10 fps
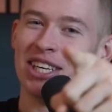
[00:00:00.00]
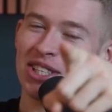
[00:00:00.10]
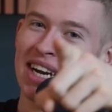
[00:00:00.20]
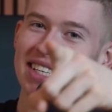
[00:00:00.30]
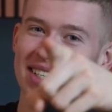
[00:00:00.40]
And
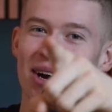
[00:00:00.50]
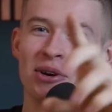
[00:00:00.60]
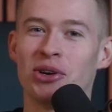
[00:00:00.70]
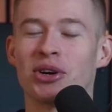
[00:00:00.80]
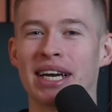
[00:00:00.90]
chances are
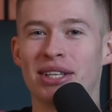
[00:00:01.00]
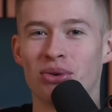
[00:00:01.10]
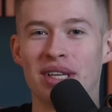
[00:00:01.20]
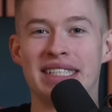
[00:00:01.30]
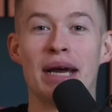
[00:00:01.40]
you're gonna
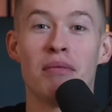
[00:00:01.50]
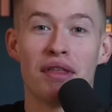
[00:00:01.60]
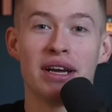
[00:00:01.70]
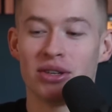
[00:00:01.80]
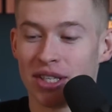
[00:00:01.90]
do the same
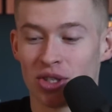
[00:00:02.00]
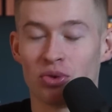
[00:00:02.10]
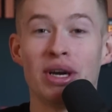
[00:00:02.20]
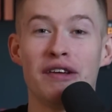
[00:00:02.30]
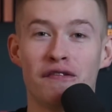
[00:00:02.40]
thing, because it's
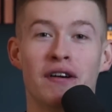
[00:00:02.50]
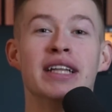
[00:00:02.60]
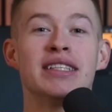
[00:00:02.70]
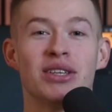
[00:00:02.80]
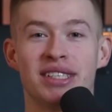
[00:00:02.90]
really
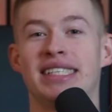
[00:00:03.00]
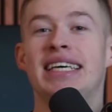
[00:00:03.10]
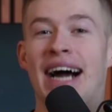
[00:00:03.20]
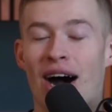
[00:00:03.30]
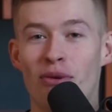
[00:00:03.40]
fun to
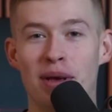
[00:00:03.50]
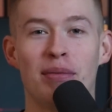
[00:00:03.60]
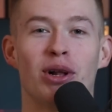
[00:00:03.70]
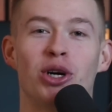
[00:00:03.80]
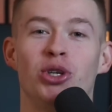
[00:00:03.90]
see how
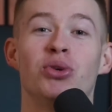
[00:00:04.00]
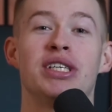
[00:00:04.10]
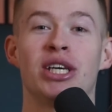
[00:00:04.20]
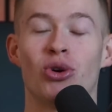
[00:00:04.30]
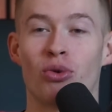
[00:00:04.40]
people are
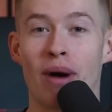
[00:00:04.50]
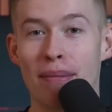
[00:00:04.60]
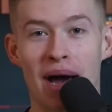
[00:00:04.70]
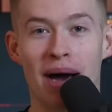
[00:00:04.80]
using your web